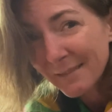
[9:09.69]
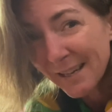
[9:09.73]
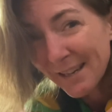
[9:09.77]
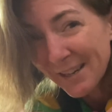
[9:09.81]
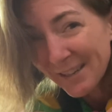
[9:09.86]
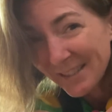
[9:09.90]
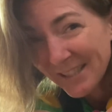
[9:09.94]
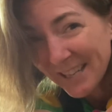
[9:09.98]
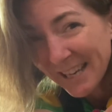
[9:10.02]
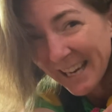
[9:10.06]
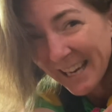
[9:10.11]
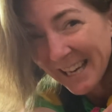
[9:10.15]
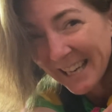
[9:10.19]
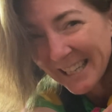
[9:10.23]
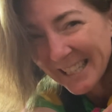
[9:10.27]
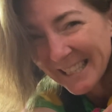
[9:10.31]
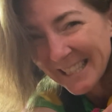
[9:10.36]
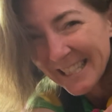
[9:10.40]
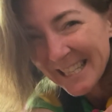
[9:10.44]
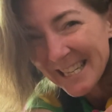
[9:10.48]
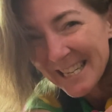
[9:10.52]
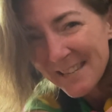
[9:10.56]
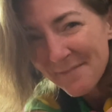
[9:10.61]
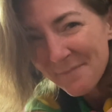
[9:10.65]
Okay?
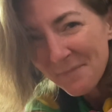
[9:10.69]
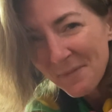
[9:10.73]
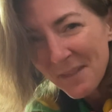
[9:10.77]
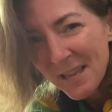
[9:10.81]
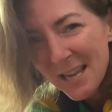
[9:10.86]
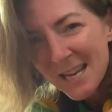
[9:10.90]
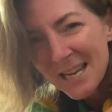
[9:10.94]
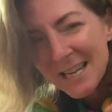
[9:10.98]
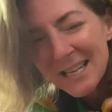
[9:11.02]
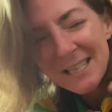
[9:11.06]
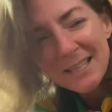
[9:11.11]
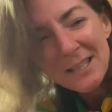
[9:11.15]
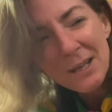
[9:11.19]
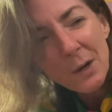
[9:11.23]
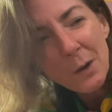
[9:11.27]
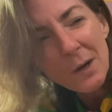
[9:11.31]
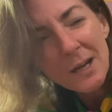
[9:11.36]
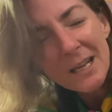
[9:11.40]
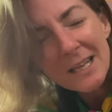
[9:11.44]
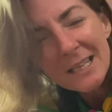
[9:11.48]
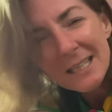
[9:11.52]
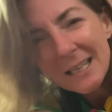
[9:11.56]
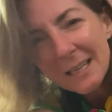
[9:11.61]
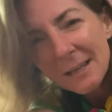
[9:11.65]
So
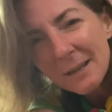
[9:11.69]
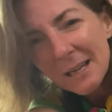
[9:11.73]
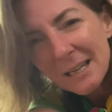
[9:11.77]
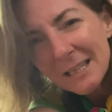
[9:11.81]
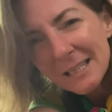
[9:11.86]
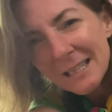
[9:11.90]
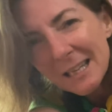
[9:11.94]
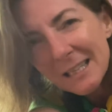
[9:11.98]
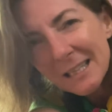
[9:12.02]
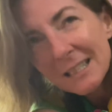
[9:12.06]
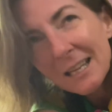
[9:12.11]
it's a